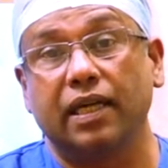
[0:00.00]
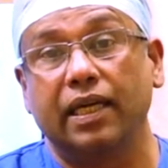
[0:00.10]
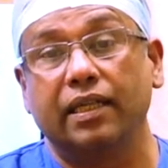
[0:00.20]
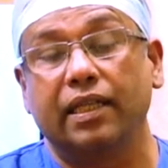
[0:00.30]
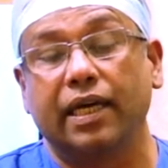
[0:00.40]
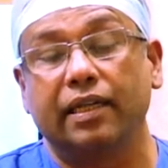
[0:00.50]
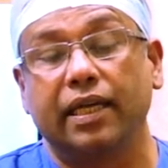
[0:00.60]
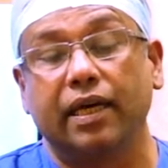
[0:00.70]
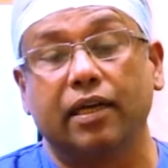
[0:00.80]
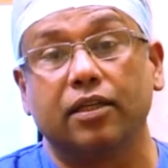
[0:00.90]
in that
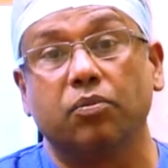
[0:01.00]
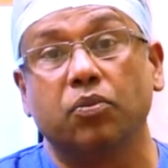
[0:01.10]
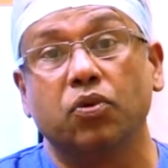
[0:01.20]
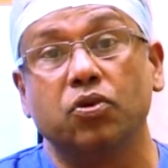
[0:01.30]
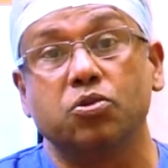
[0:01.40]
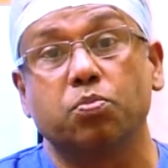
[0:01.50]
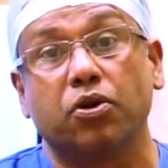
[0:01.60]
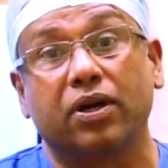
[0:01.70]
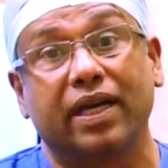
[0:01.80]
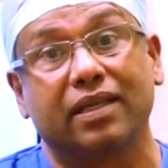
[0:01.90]
they are the most
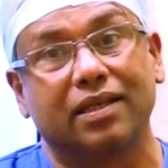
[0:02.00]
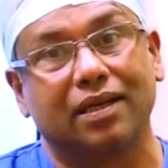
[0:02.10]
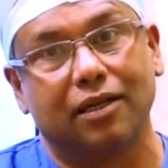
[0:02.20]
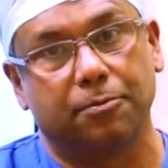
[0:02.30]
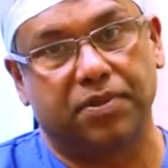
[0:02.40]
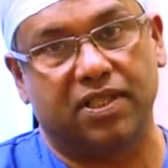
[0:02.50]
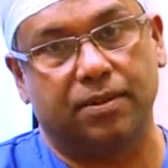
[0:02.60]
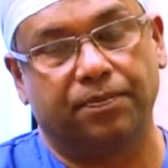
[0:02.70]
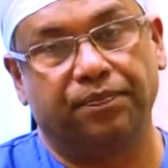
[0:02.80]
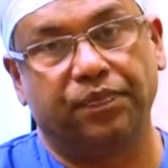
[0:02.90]
protected
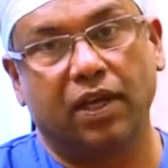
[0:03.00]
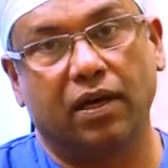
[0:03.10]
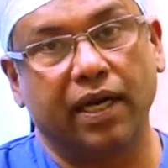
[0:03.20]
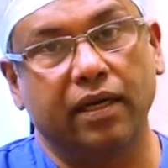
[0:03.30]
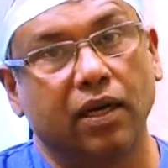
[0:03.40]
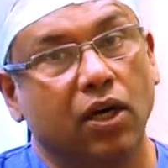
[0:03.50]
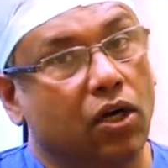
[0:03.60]
ribs, right?